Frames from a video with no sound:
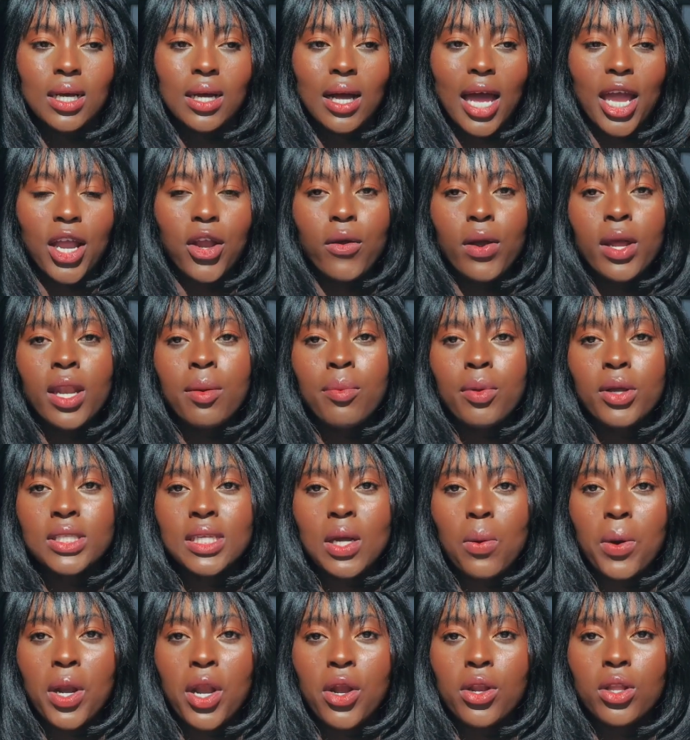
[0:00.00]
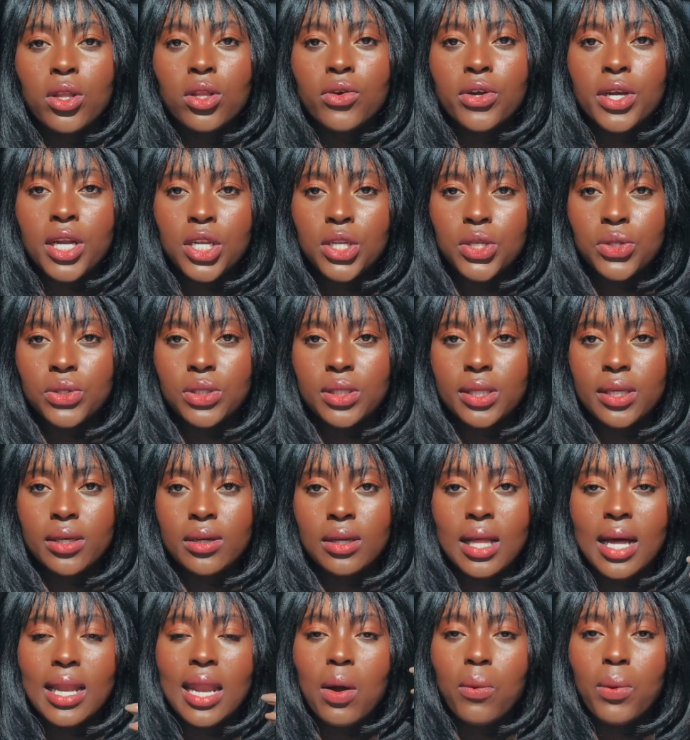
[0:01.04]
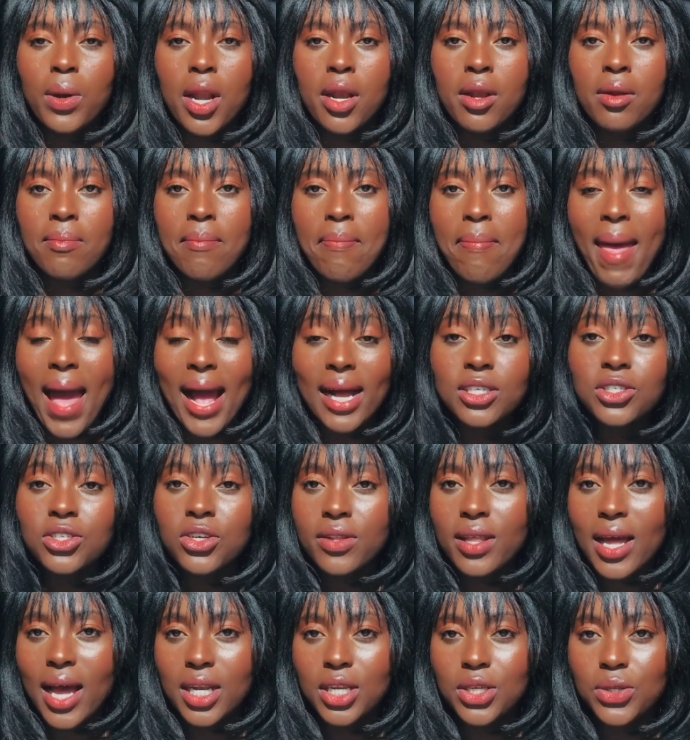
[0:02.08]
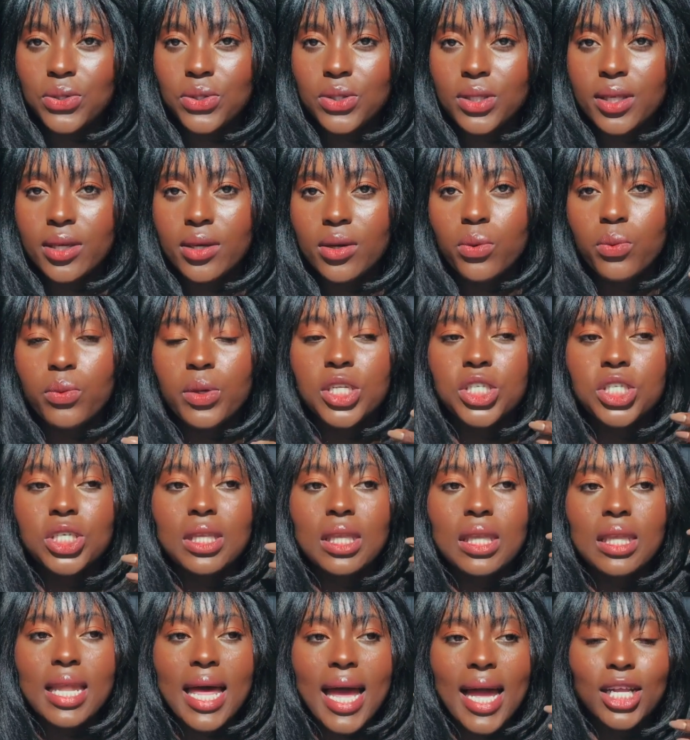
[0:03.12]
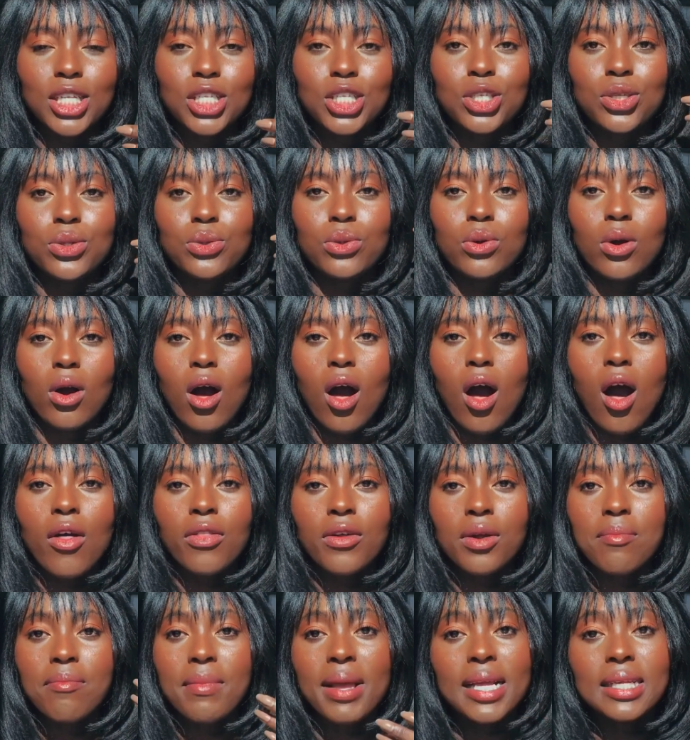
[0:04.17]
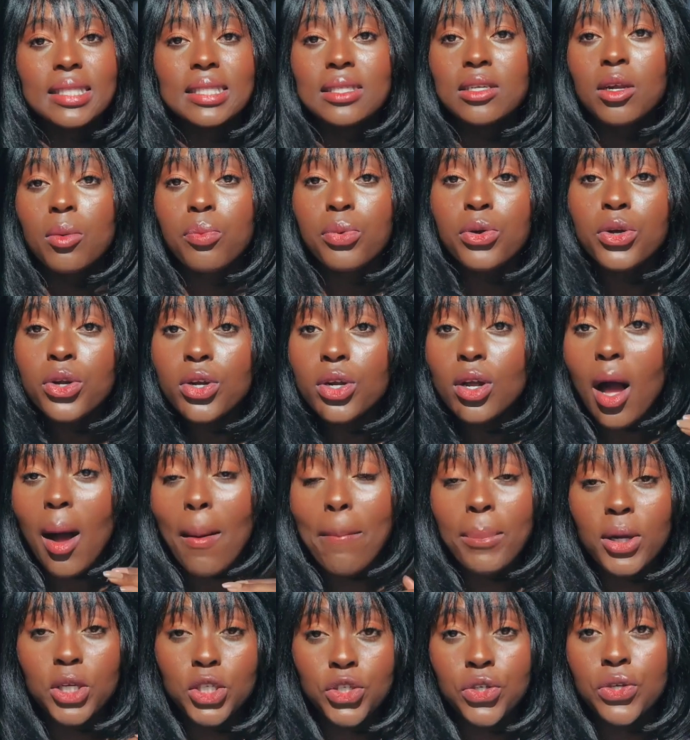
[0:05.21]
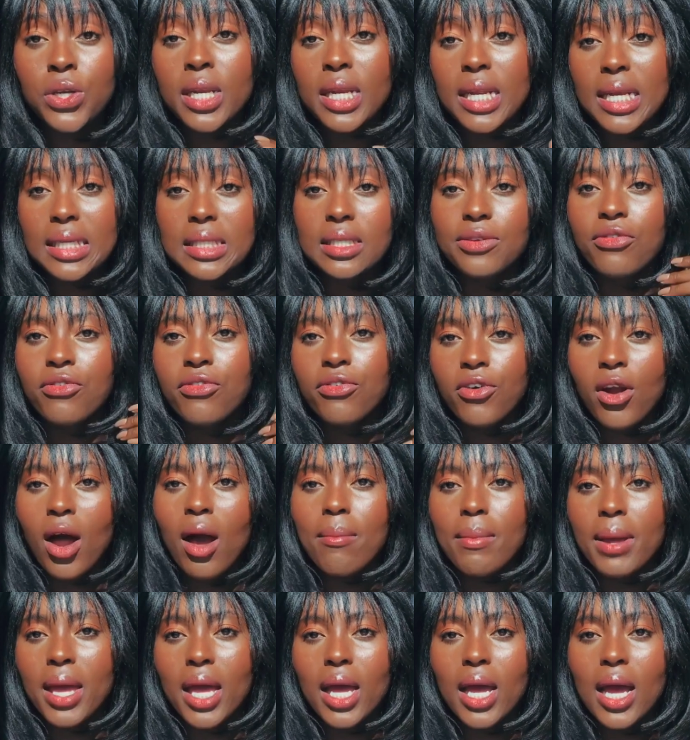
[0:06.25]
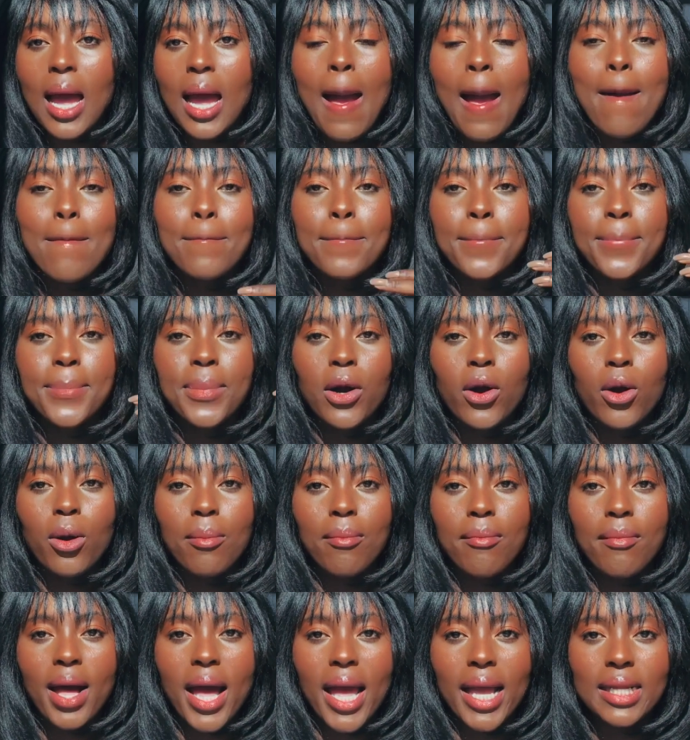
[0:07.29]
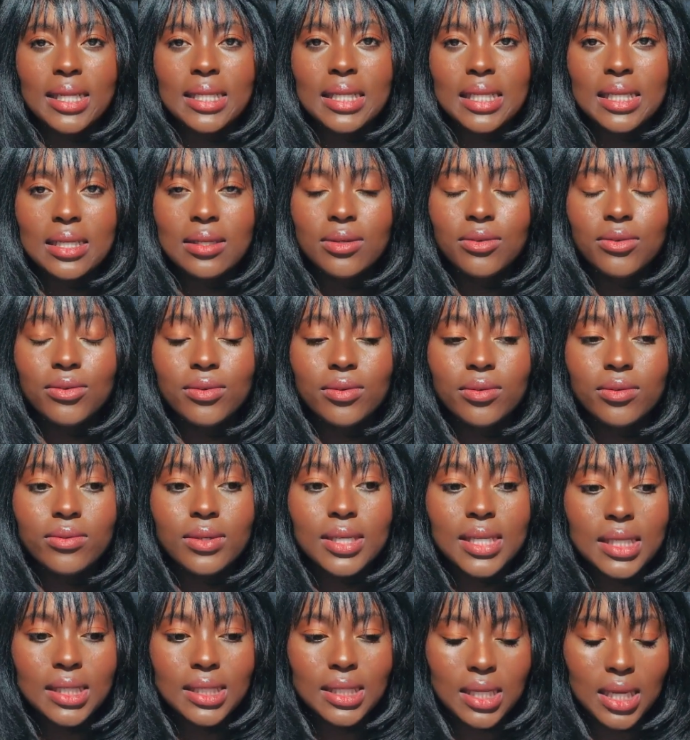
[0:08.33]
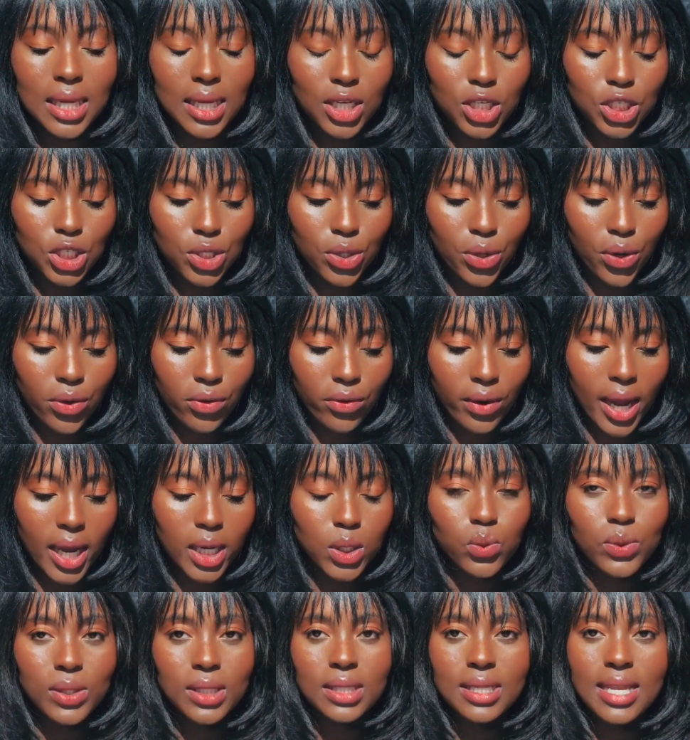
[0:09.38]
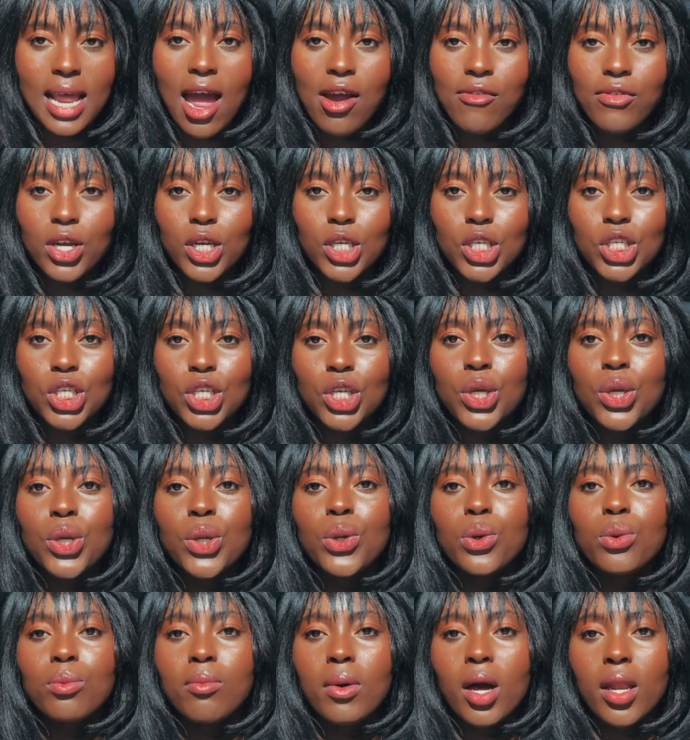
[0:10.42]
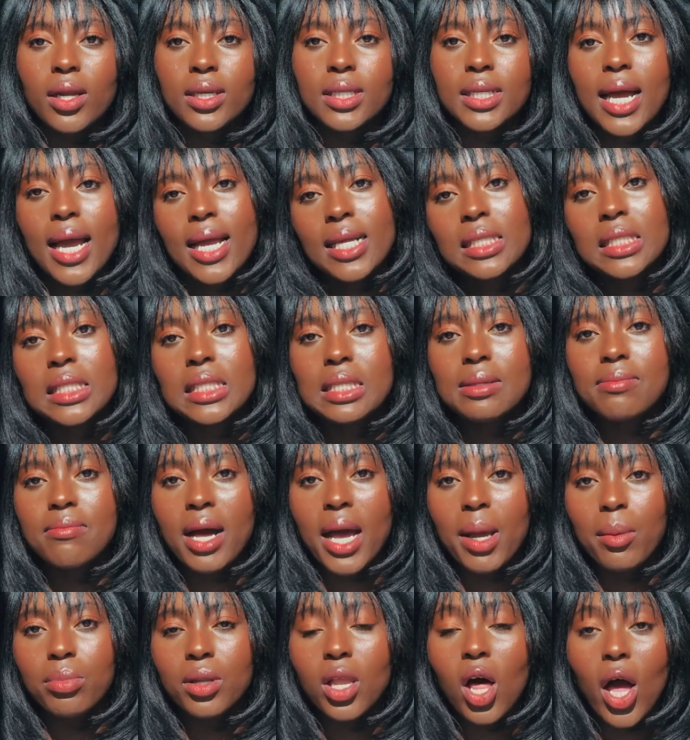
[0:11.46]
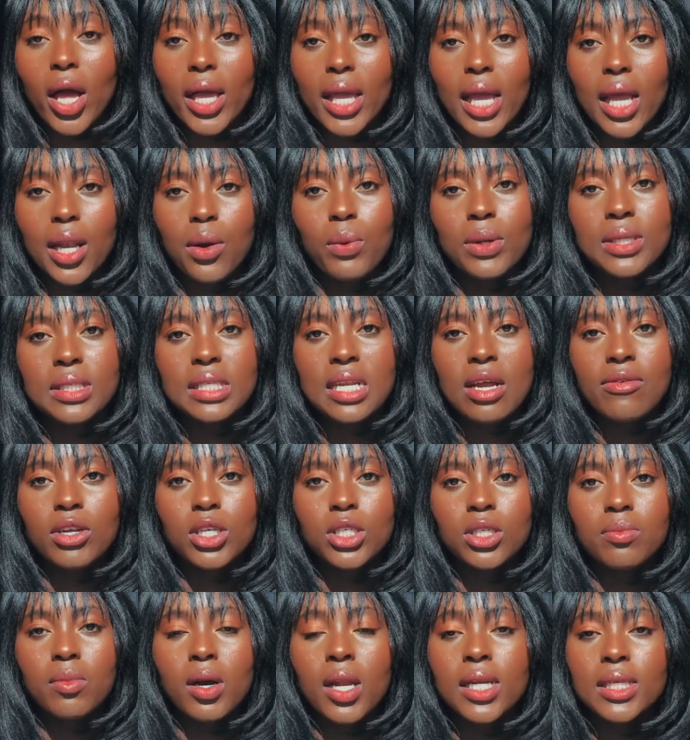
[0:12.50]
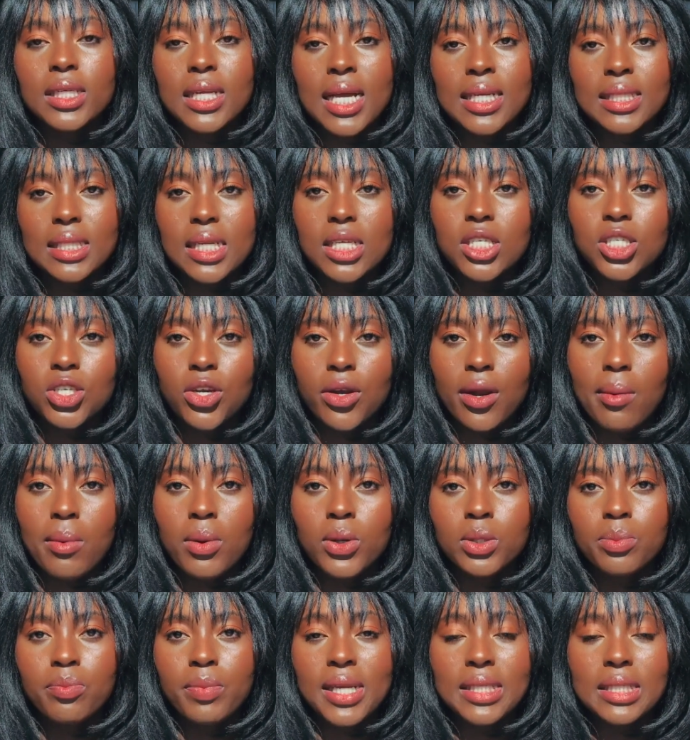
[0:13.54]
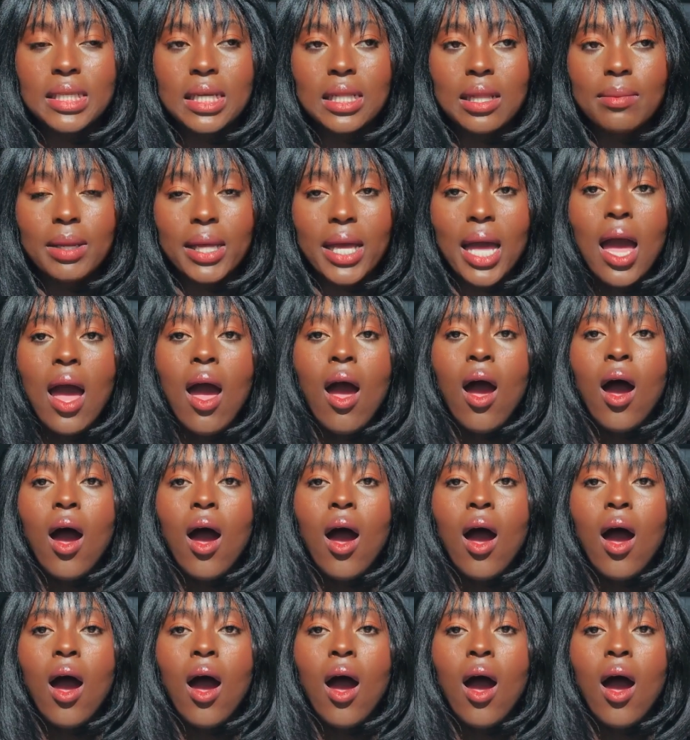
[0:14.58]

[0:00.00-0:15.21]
I created because I wanted to learn a new skill and I wanted to master that new skill, which led to other amazing opportunities from it. But my reasoning to create was never to monetize my blogging, was never to monetize Instagram. I was basically, I'm like,